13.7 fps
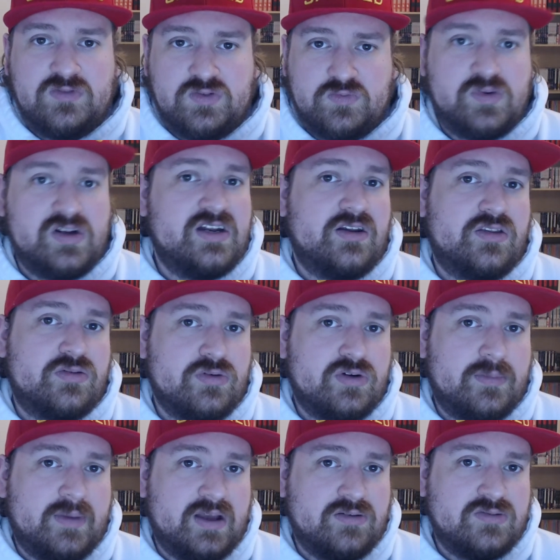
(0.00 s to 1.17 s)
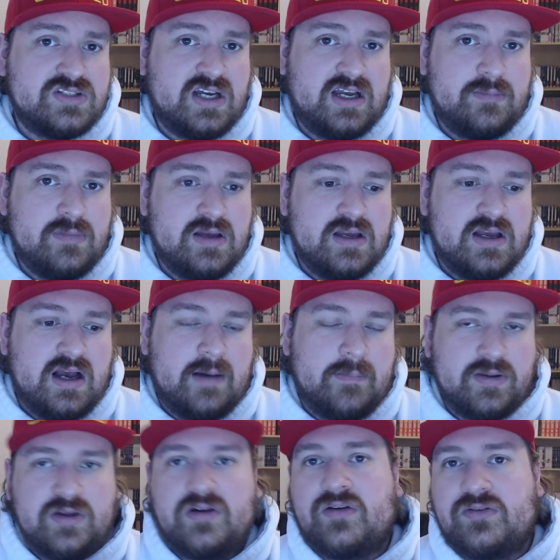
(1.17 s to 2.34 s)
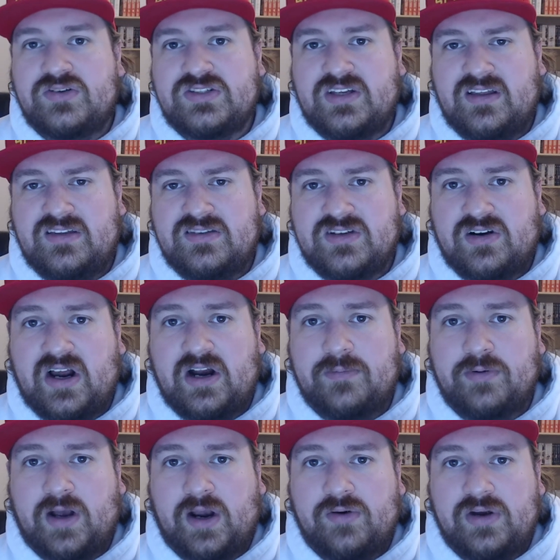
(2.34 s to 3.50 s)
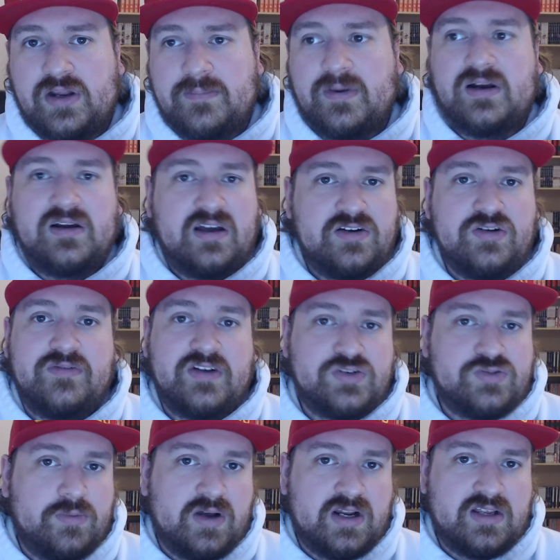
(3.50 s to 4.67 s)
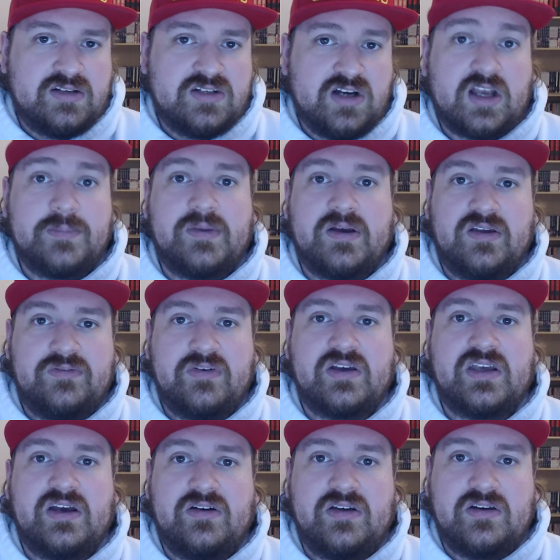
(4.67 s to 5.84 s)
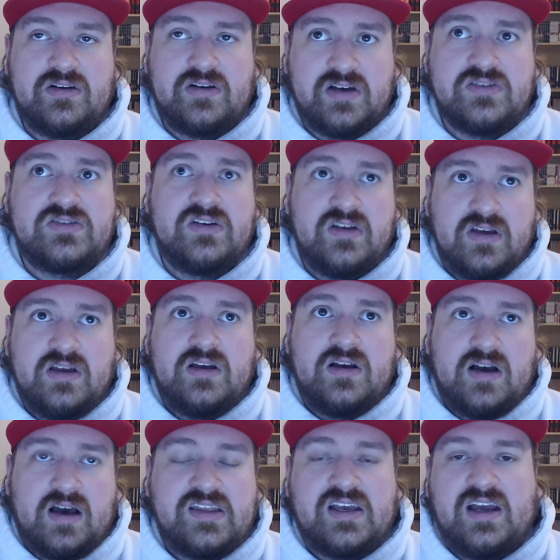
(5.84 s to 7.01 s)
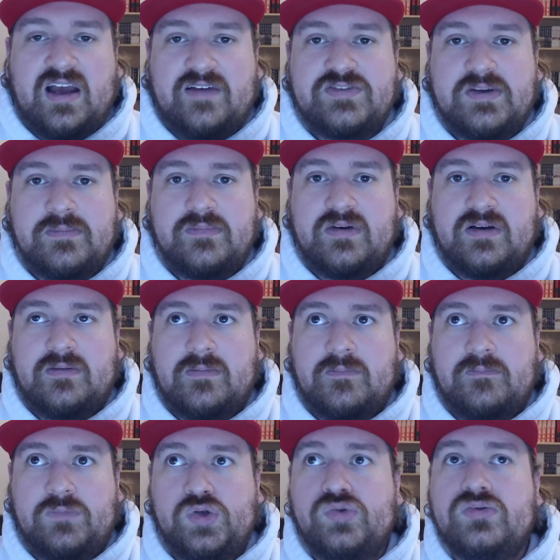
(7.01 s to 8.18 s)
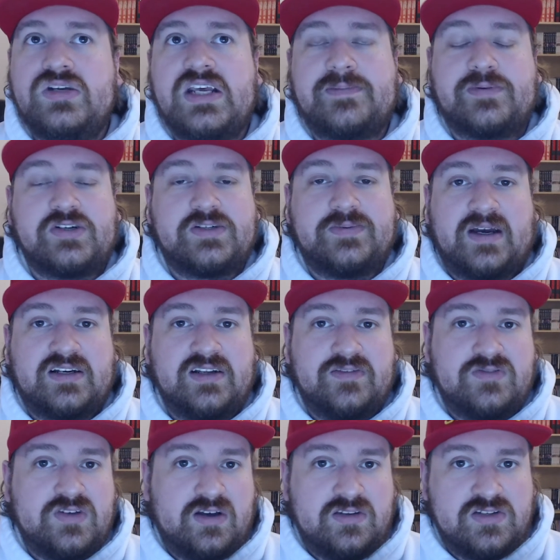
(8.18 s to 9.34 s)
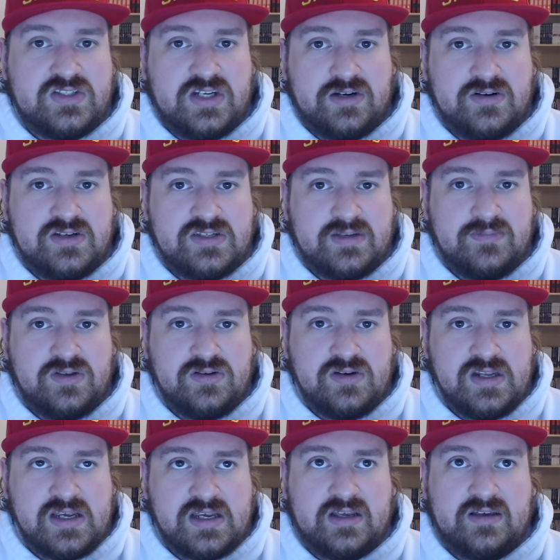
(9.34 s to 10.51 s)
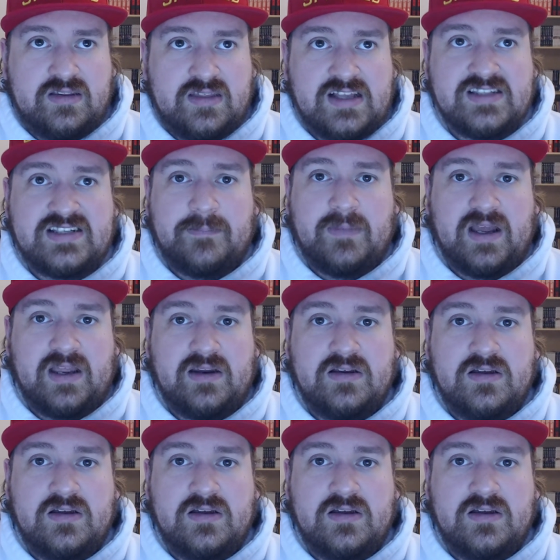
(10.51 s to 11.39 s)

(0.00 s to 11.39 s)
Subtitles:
reading through on my own time, but there are other things that are higher priority. But I do eventually want to talk about Evangelion because I think I have some unique perspectives on the series and unique things that might